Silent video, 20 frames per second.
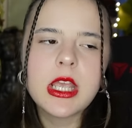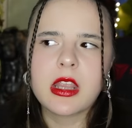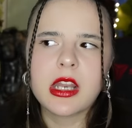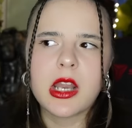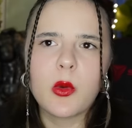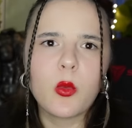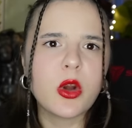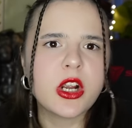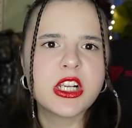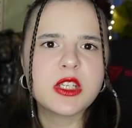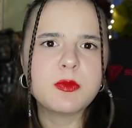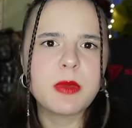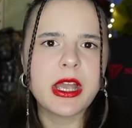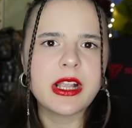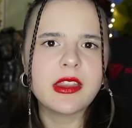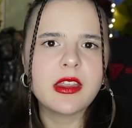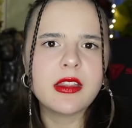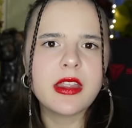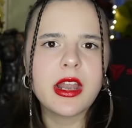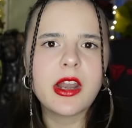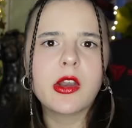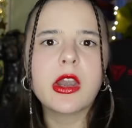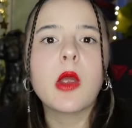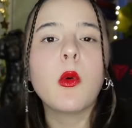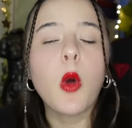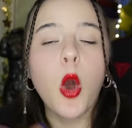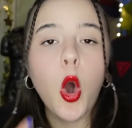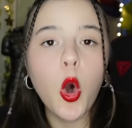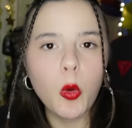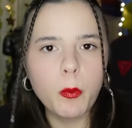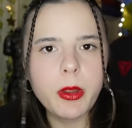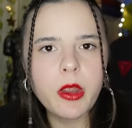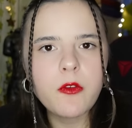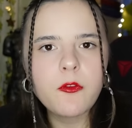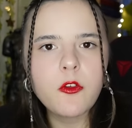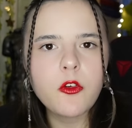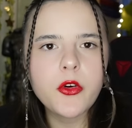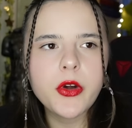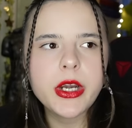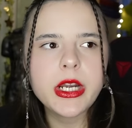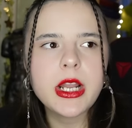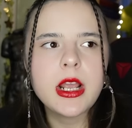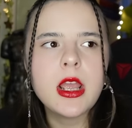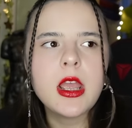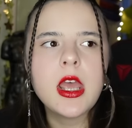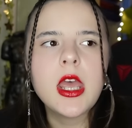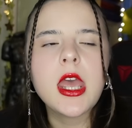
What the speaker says: that they were expecting that and they were hoping for it,